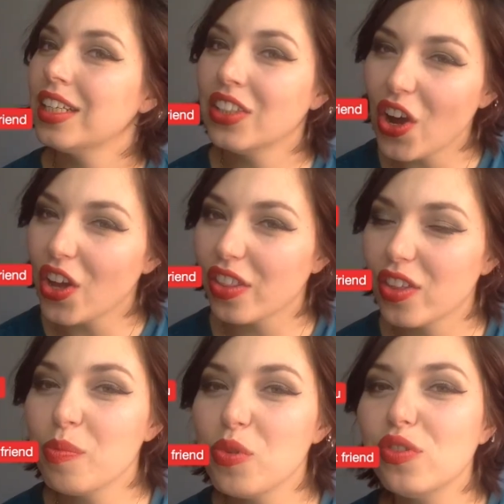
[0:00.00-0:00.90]
No,
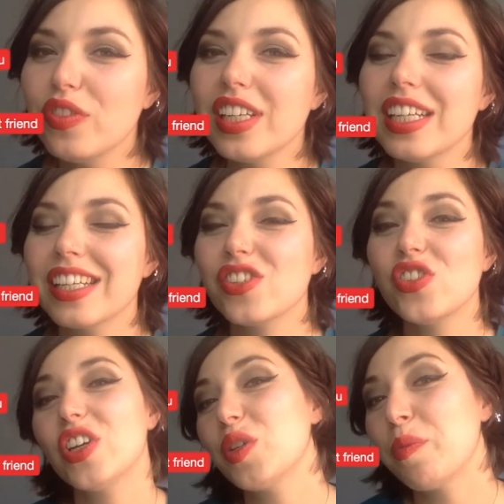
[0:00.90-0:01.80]
the movie is
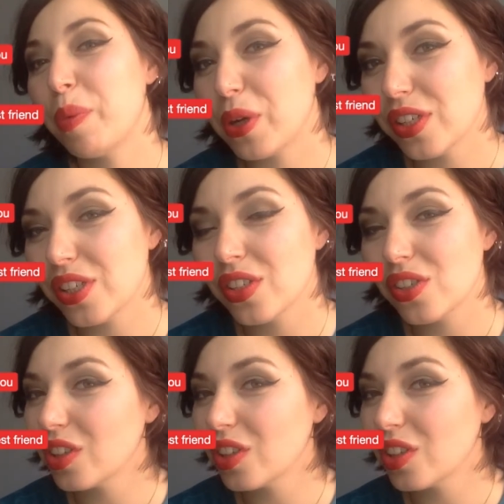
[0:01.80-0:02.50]
not a person,